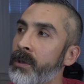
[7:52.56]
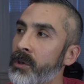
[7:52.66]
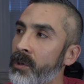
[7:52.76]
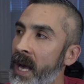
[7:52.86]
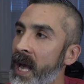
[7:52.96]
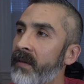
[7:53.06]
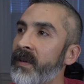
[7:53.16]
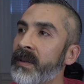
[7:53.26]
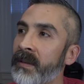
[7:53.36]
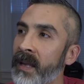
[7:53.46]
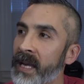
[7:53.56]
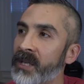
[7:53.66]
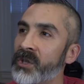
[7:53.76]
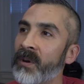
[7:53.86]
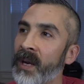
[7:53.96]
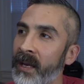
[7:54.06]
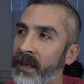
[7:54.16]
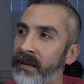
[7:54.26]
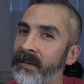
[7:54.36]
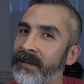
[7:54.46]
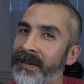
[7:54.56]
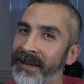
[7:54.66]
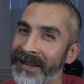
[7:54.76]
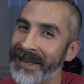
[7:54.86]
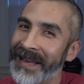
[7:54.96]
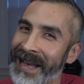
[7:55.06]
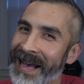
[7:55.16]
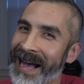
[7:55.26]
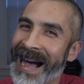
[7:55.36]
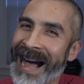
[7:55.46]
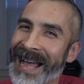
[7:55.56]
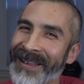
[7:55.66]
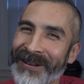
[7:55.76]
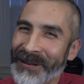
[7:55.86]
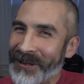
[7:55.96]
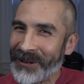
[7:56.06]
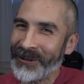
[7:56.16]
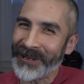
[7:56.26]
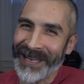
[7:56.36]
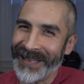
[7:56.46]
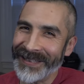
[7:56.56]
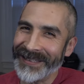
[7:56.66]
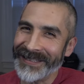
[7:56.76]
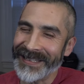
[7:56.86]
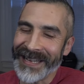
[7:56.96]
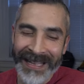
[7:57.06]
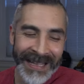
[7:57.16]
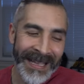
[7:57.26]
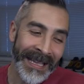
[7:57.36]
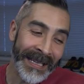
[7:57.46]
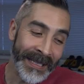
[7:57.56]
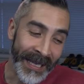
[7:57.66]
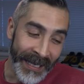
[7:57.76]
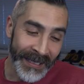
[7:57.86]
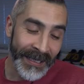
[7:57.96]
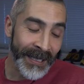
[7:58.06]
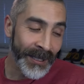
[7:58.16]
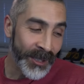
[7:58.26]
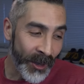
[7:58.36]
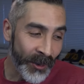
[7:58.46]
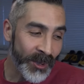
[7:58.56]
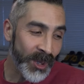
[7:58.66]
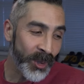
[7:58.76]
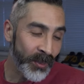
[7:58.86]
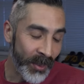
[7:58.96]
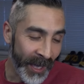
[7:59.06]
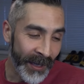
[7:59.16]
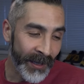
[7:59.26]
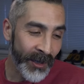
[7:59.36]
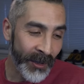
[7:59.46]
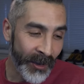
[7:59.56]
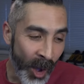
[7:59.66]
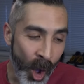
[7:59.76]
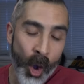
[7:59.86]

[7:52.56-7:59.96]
Driving that train, high on cocaine. Casey Jones, you better